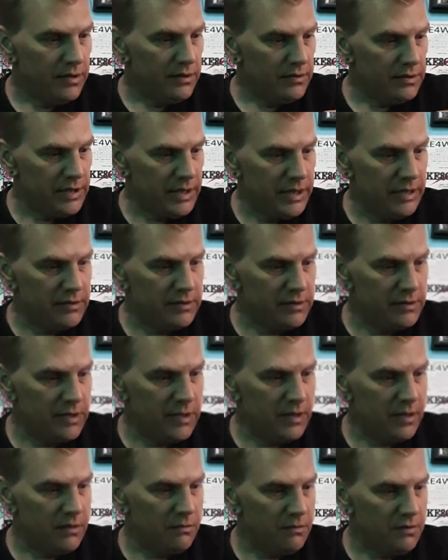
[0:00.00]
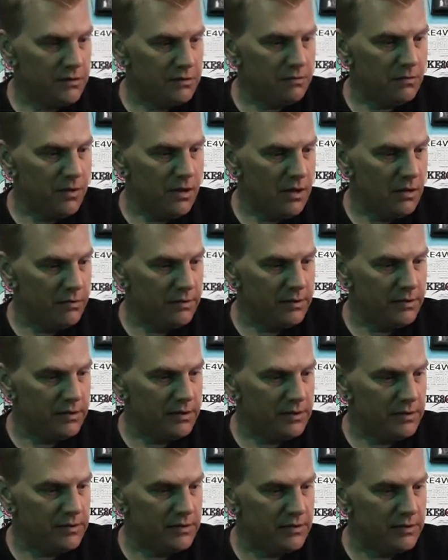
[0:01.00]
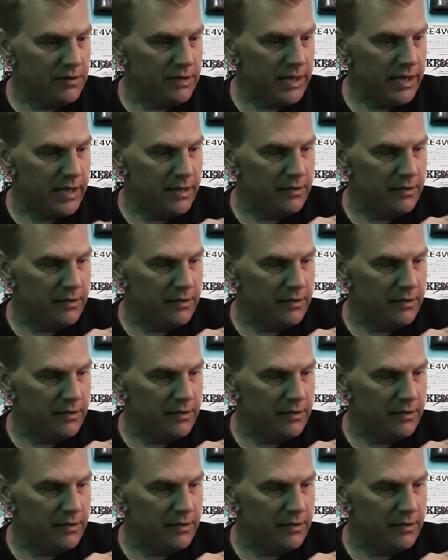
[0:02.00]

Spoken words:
Chances are what's wrong with this is the